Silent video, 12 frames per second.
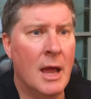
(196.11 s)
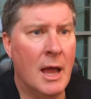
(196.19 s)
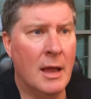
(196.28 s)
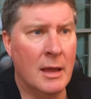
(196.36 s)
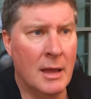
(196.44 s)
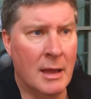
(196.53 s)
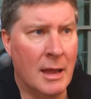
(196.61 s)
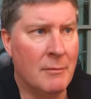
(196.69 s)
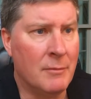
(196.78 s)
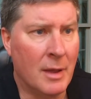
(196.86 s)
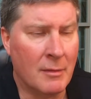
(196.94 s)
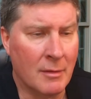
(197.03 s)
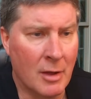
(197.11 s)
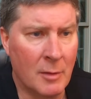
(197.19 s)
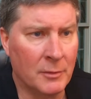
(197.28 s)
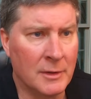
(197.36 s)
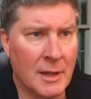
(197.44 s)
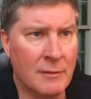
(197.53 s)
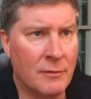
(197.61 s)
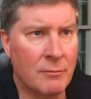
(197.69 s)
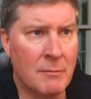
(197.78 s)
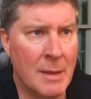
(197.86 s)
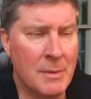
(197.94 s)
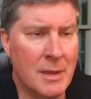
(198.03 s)
Hopefully they've
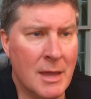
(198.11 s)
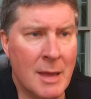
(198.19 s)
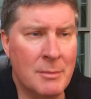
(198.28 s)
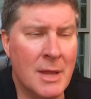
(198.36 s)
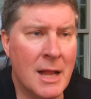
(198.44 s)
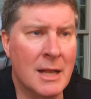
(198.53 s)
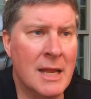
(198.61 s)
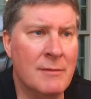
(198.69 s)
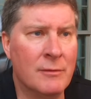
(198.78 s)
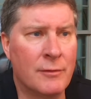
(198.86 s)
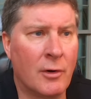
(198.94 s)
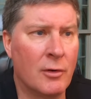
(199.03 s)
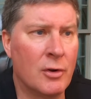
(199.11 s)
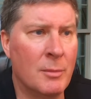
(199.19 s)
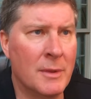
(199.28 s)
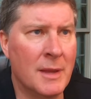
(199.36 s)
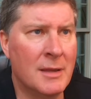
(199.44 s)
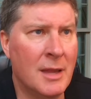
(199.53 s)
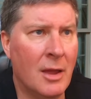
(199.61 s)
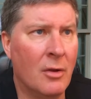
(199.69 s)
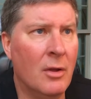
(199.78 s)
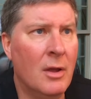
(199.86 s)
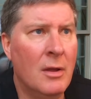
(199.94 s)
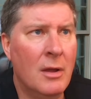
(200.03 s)
maybe updated even further, but they tell,